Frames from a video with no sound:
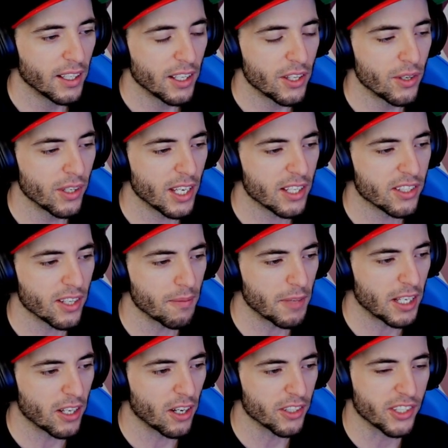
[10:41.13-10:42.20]
You can get something
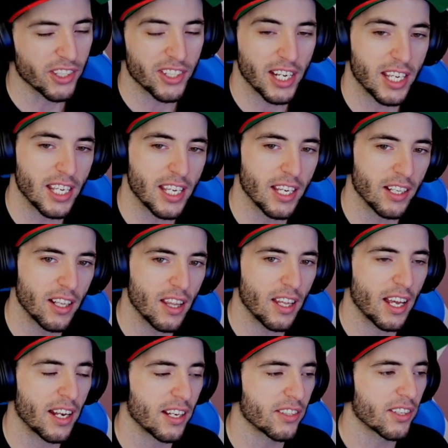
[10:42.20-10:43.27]
called Sticky Hill,
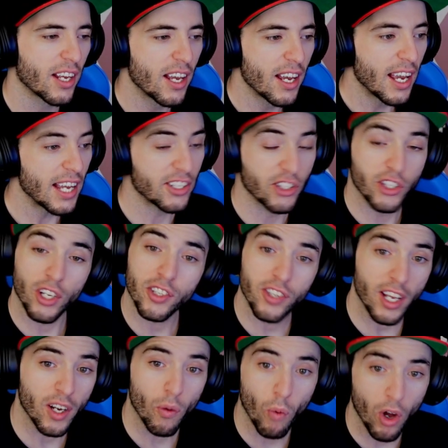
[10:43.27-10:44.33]
and it's it's just
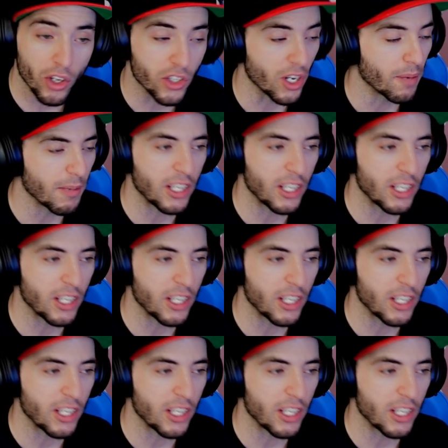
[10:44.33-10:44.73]
like a wall jump.